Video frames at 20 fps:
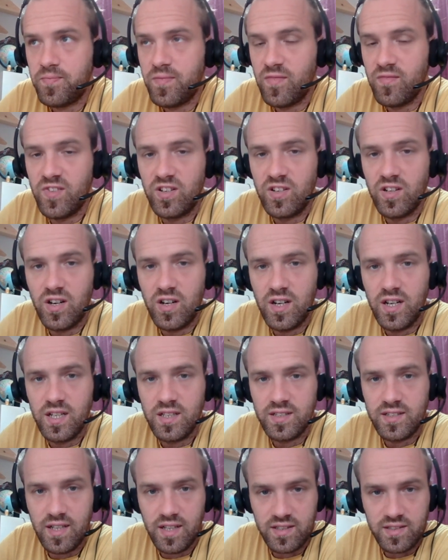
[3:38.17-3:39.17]

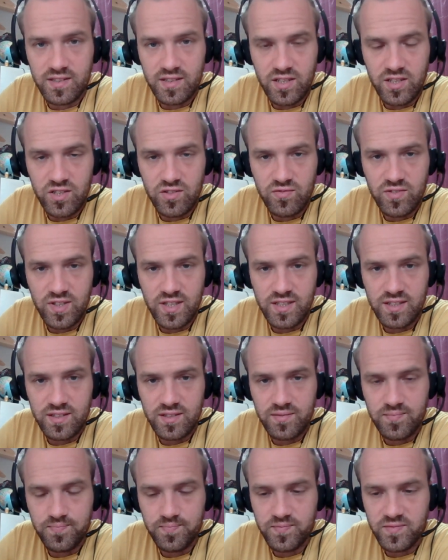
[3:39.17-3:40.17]
taxation
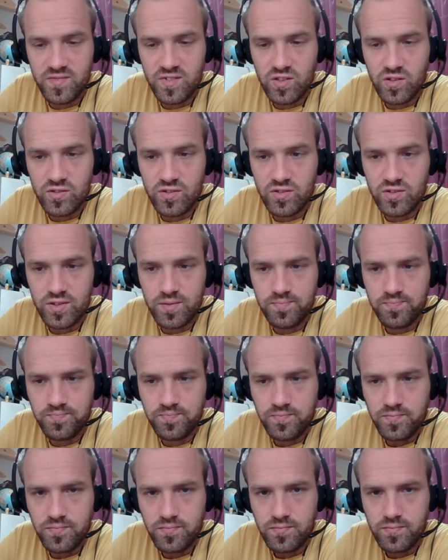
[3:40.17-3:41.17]
rates in Austria,
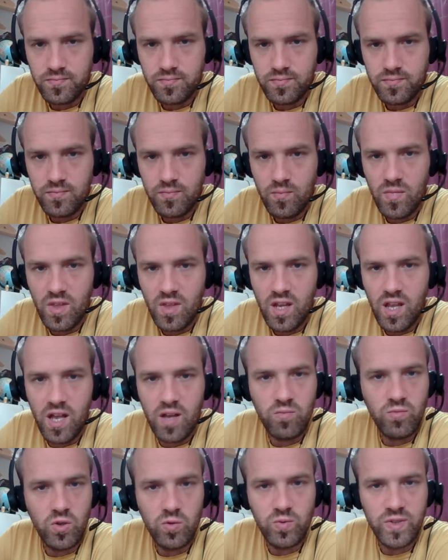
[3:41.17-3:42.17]

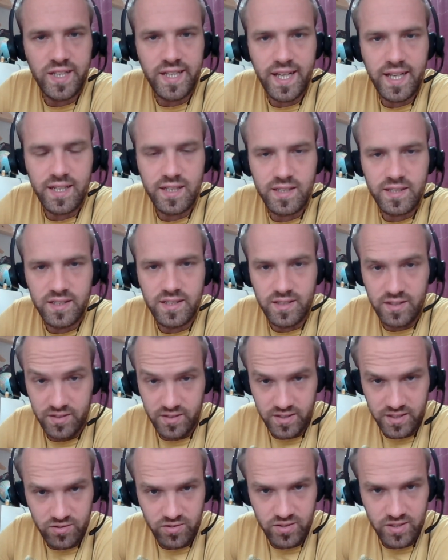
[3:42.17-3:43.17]
and what we get is
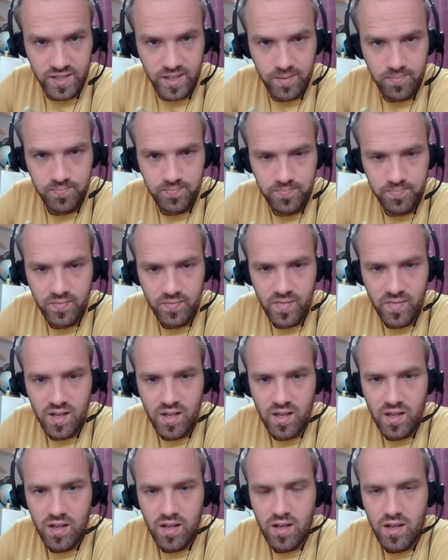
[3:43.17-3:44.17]
tyranny.
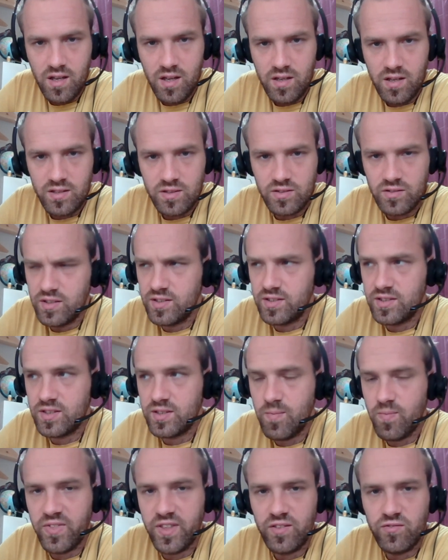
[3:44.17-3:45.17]
So there's
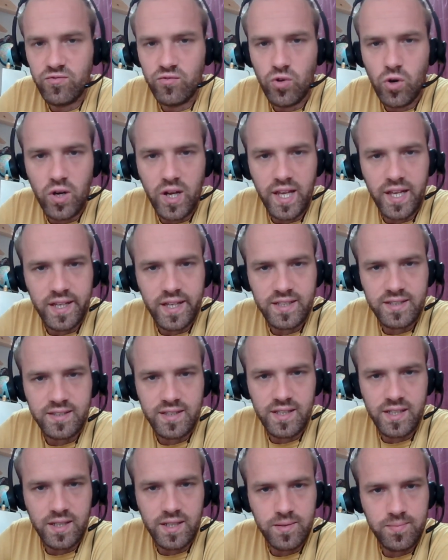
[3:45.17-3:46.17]
something wrong here,
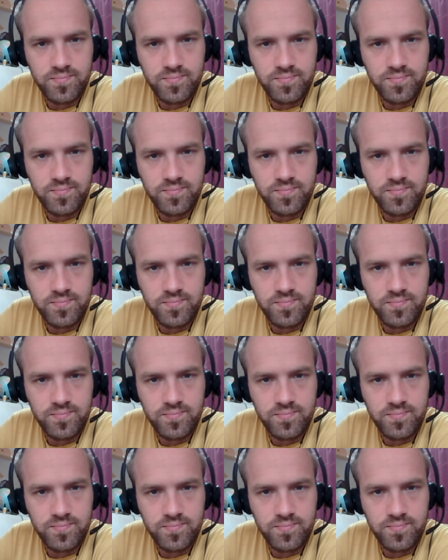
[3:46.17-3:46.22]
isn't there?